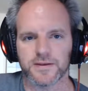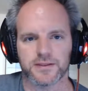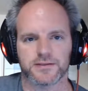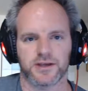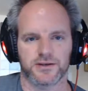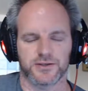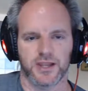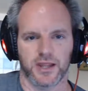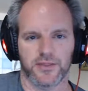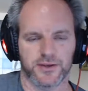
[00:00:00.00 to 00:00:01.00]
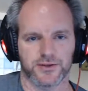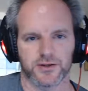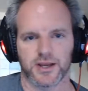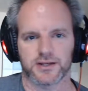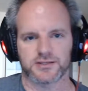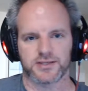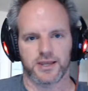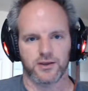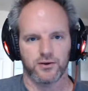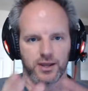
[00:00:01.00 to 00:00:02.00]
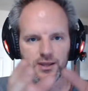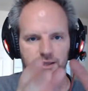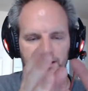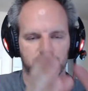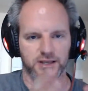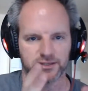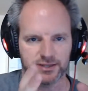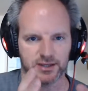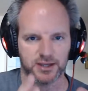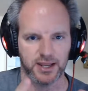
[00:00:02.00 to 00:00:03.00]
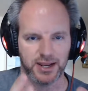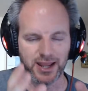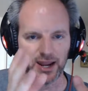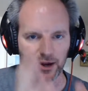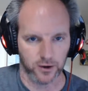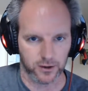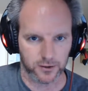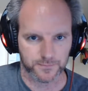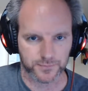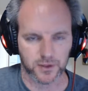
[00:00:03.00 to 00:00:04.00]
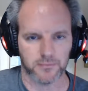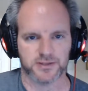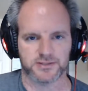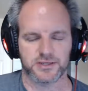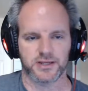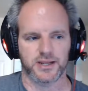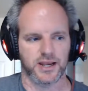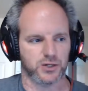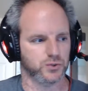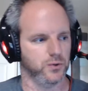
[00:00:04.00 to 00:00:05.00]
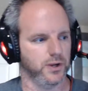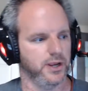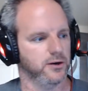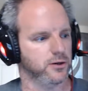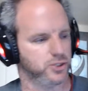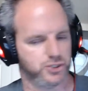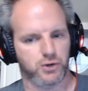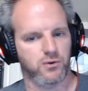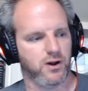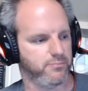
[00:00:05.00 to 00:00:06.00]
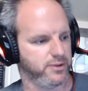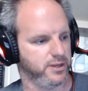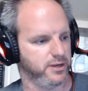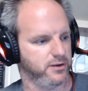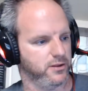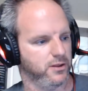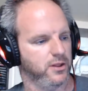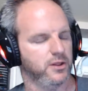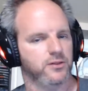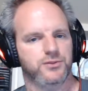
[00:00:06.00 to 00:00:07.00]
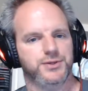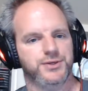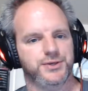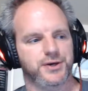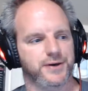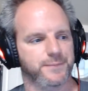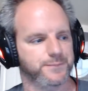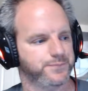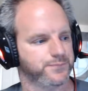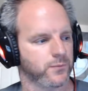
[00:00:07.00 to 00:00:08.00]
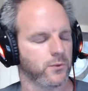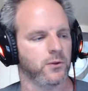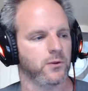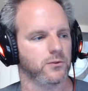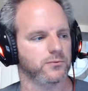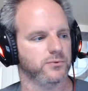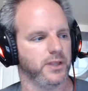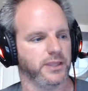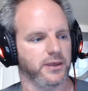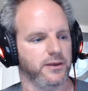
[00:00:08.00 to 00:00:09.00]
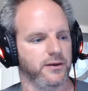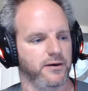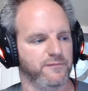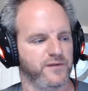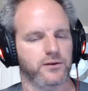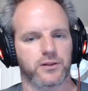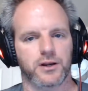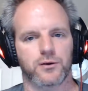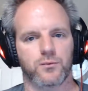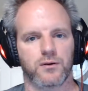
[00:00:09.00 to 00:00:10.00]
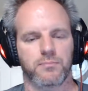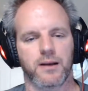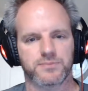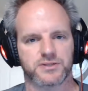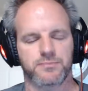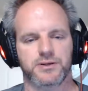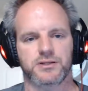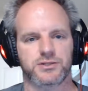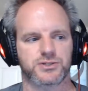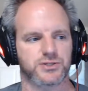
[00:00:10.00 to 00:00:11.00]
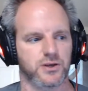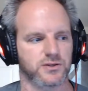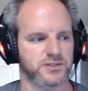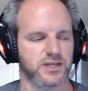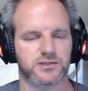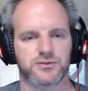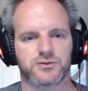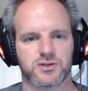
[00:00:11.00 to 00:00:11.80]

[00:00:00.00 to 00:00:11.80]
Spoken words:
then you kind of say, okay, is it an error? Am I seeing an actual error show up in the like a fatal error where it pops up and it says that there's an